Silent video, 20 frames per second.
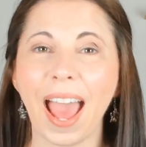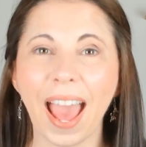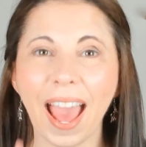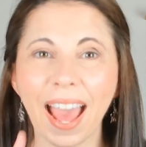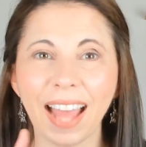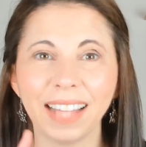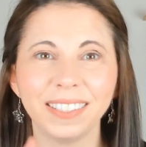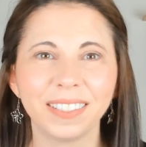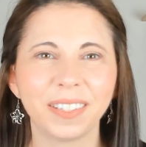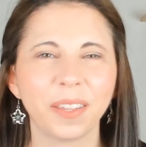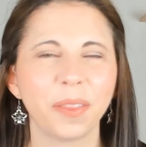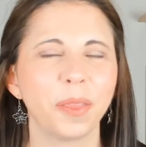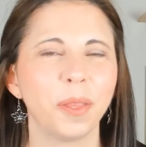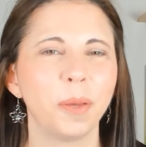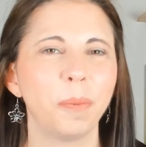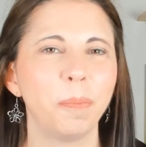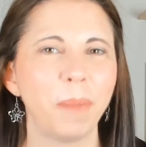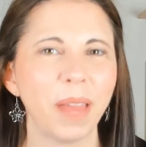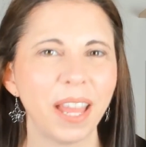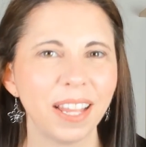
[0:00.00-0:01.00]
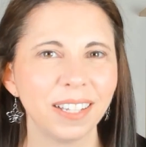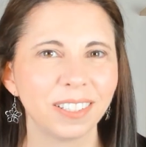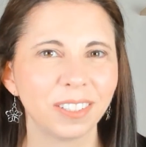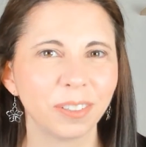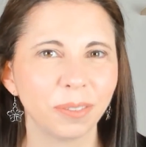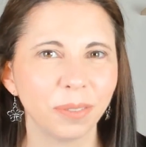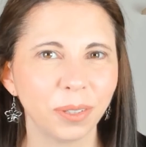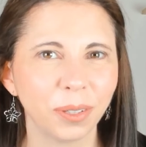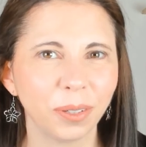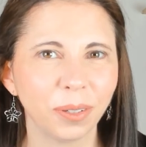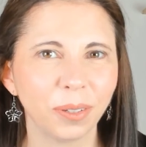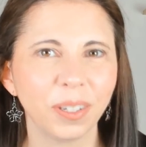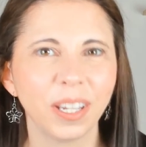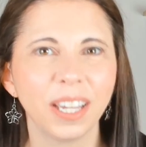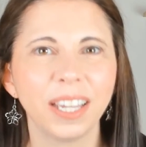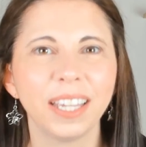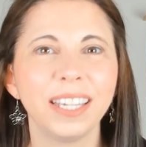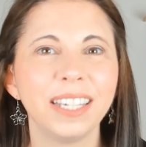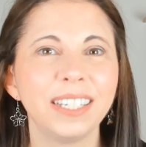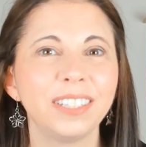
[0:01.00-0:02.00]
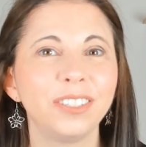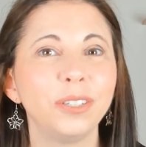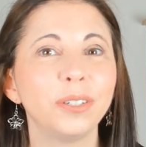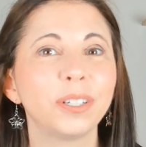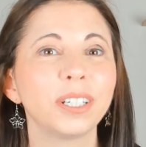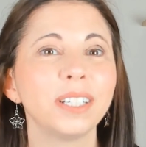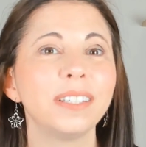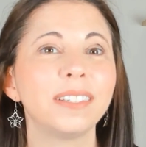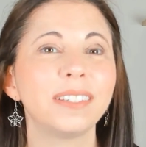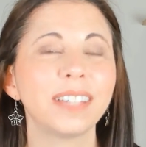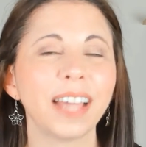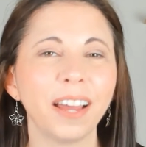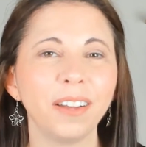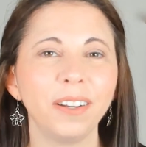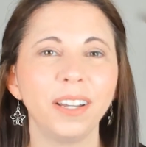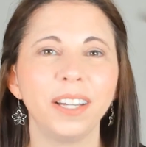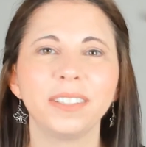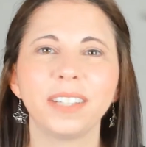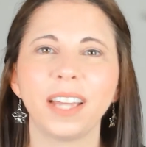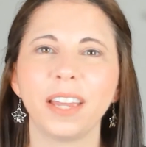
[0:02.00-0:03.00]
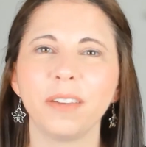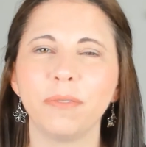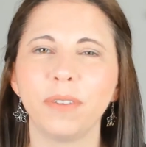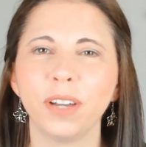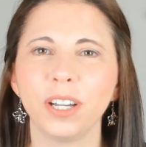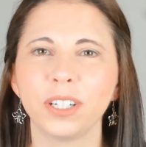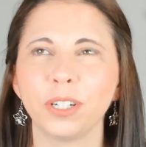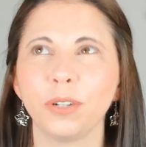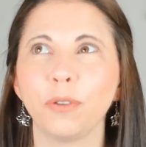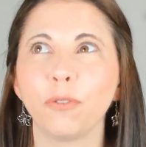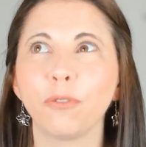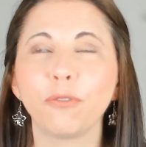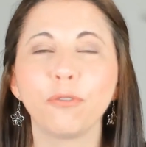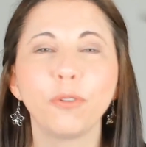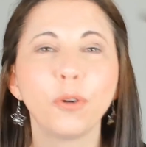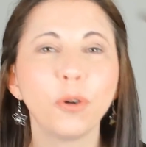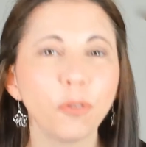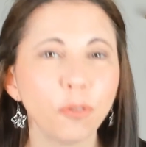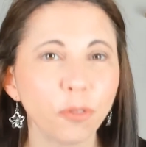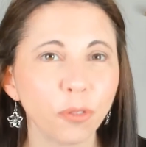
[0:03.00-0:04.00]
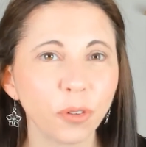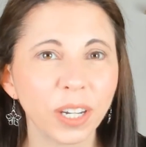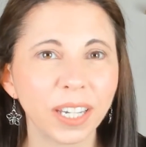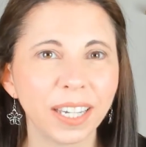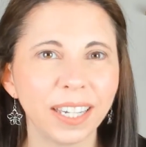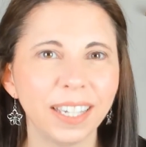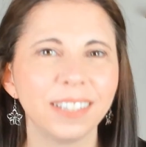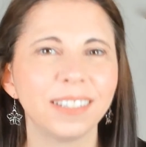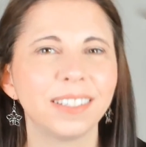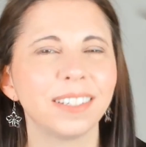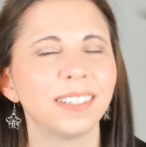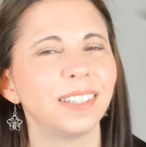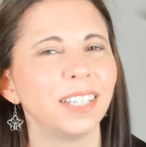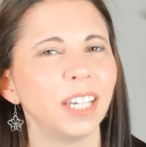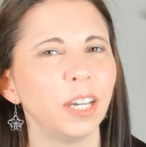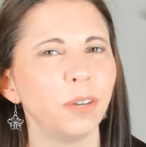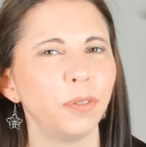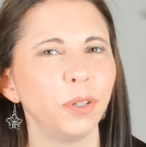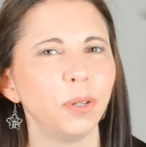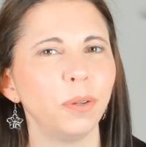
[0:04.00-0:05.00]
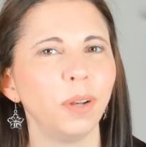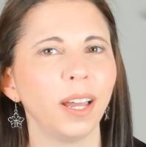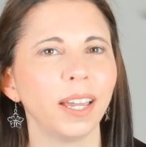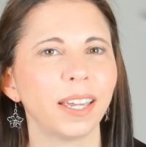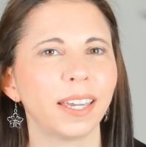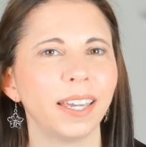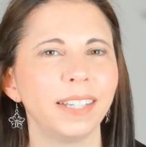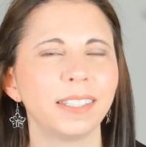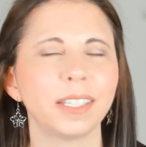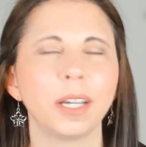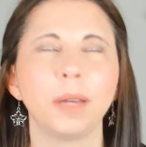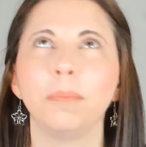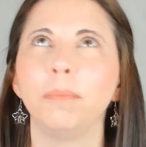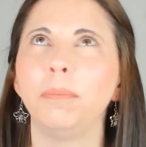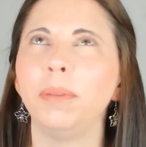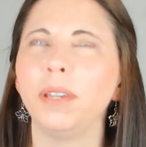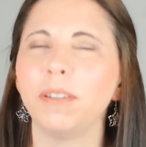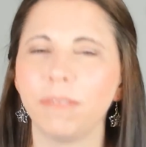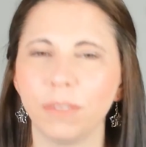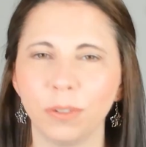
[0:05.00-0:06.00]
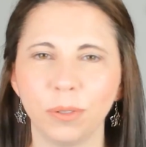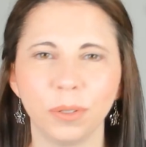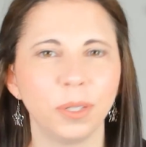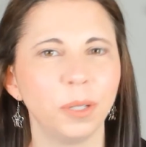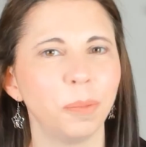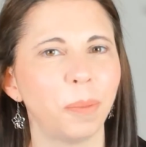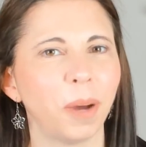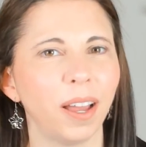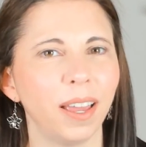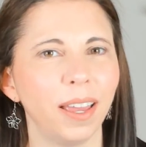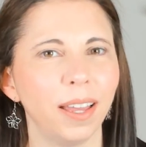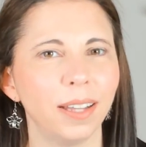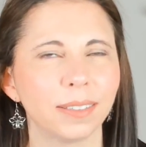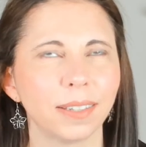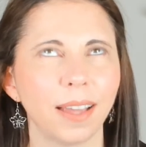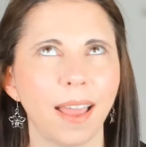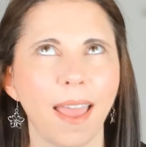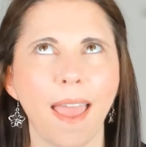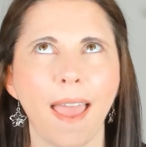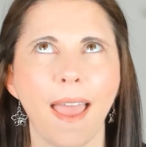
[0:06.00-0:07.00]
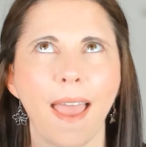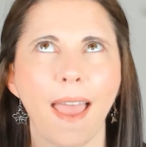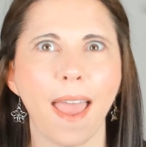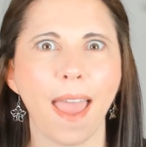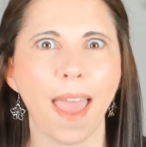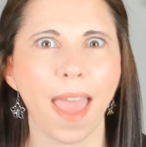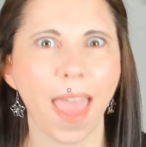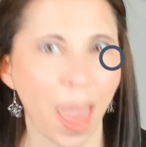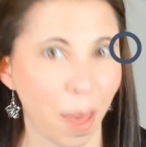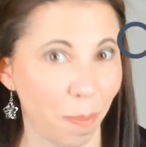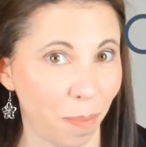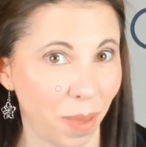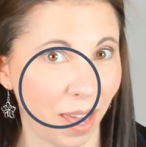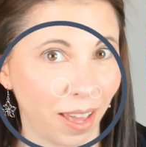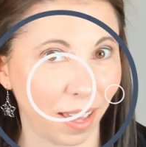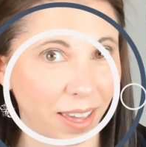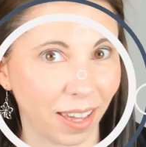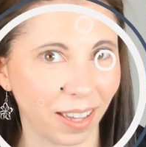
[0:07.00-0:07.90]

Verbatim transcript: And the best of all is you can download a version for free to see if you like it before you buy it. Epic.